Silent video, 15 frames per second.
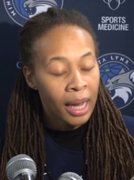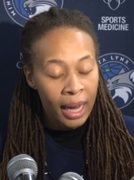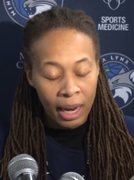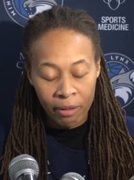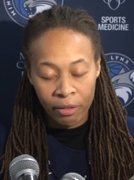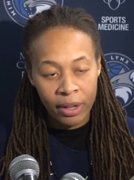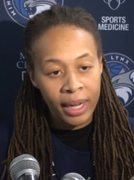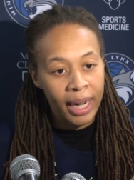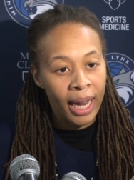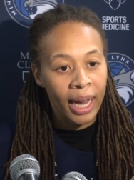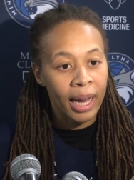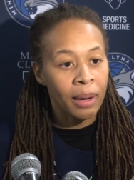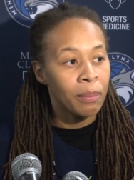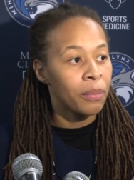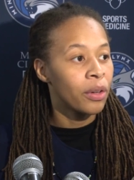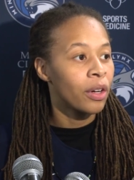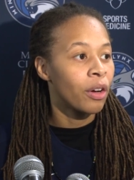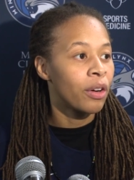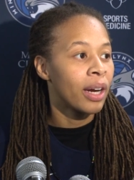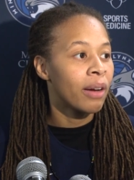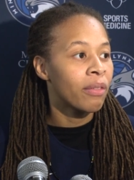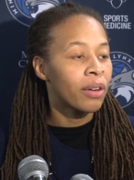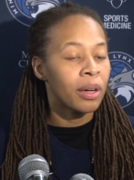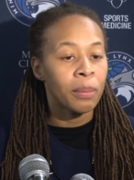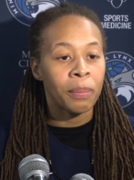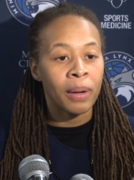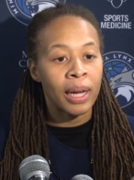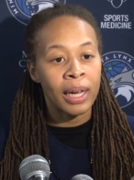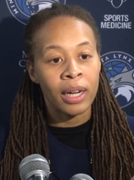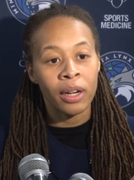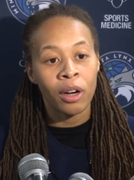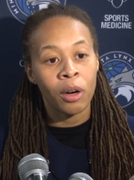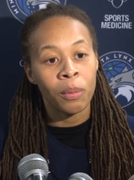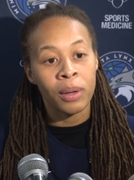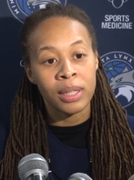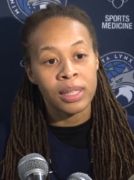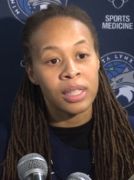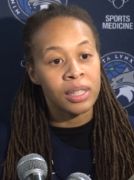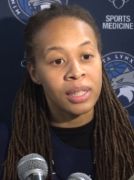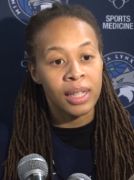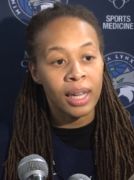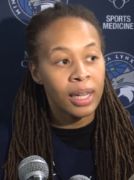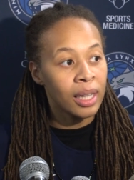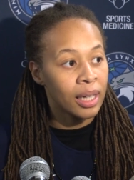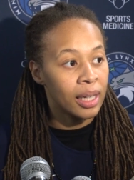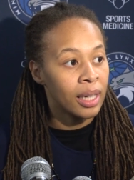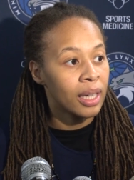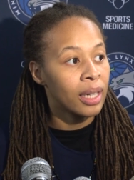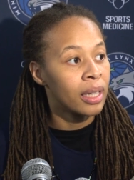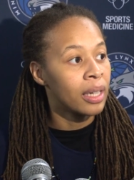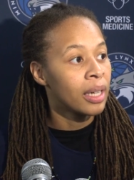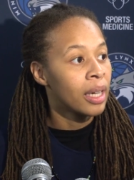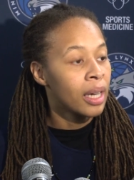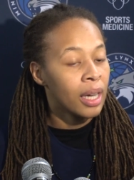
every game, you know, never complaining, always just getting it done,